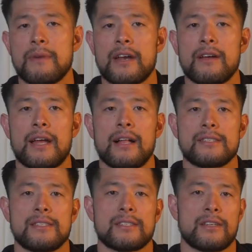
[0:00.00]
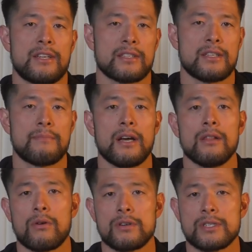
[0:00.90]
meta-analysis conducted by
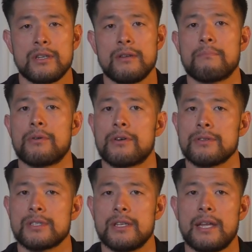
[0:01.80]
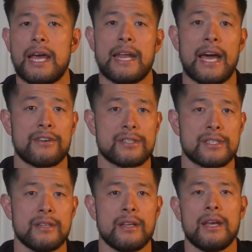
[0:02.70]
Lorson, Bertelsen, and
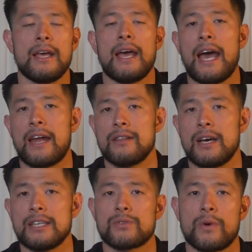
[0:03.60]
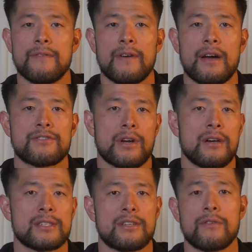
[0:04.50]
Anderson analyzed 25
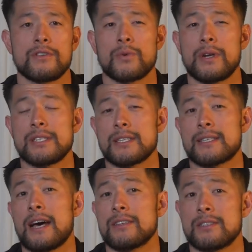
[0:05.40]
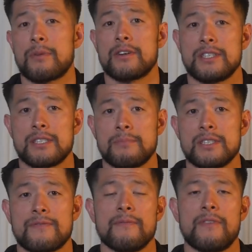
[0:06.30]
trials and over 26,000
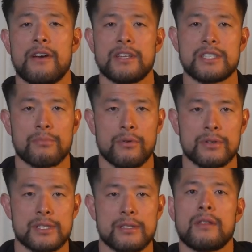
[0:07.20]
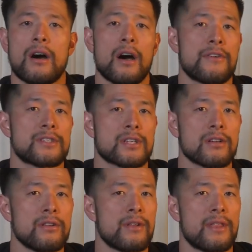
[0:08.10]
participants from varying sports. The authors
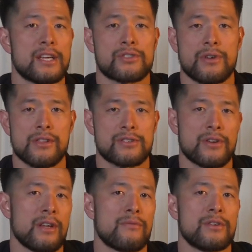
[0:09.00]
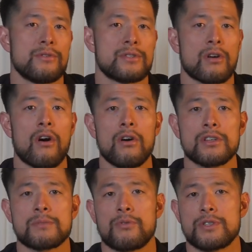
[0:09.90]
concluded that strength training reduced all
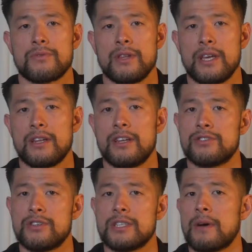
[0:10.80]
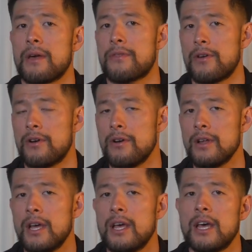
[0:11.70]
sports-related injuries by a
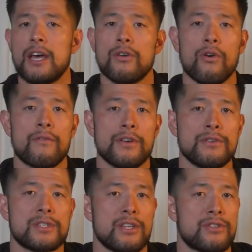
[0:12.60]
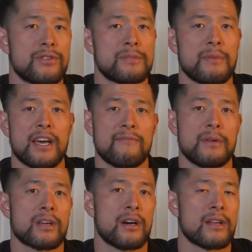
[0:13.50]
third, and overuse injuries may have
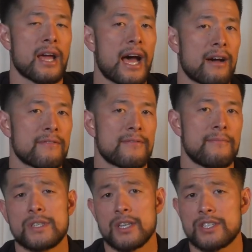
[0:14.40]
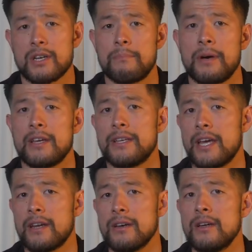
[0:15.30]
been cut in half. With such compelling
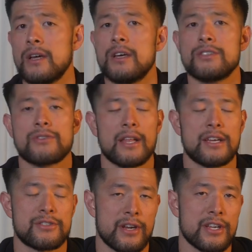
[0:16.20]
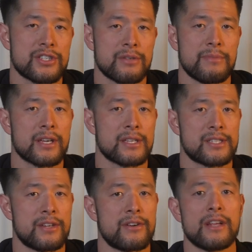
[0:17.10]
data, dryland training should be
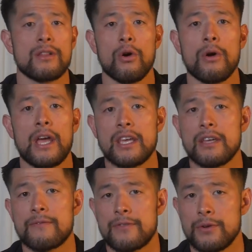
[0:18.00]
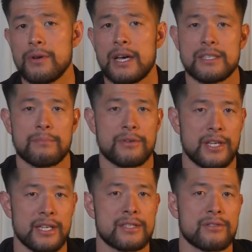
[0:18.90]
considered a low-hanging fruit as it
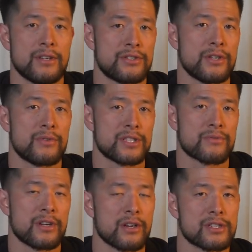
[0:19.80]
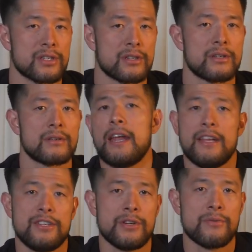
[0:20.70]
pertains to injury risk reduction. An
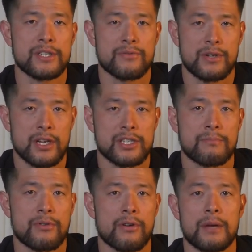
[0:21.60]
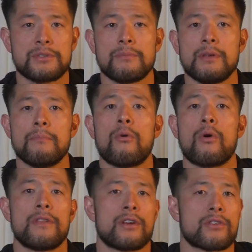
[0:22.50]
injury risk reduction program should be
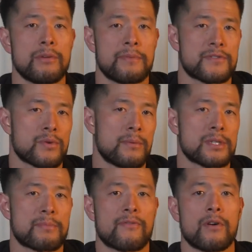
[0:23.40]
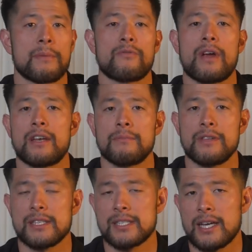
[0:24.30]
more than a group of swimmers performing
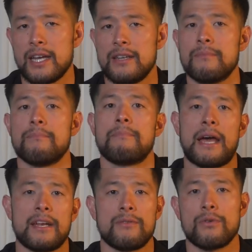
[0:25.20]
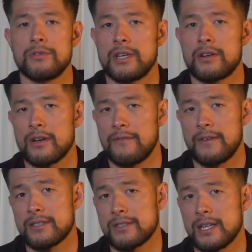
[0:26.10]
randomly assigned banded rotator cuff
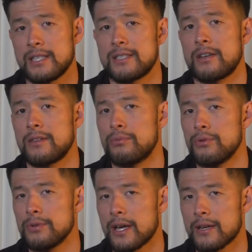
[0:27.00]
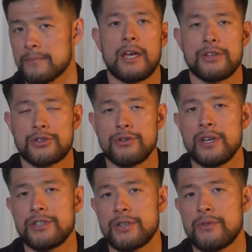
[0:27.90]
exercises on the pool deck. A true
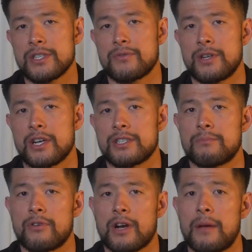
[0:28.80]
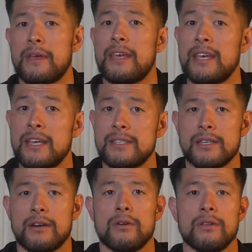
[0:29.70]
injury risk reduction program is
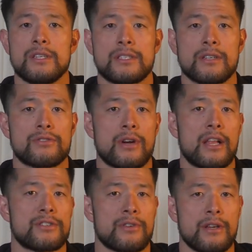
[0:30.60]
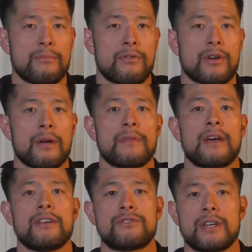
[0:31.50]
a holistic dryland training program
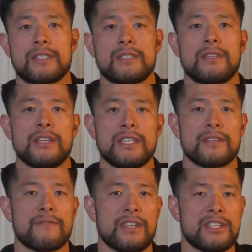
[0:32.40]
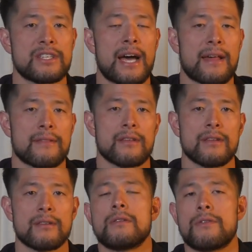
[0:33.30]
that addresses the needs of each
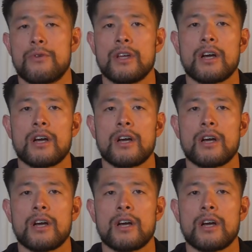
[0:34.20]
athlete. The three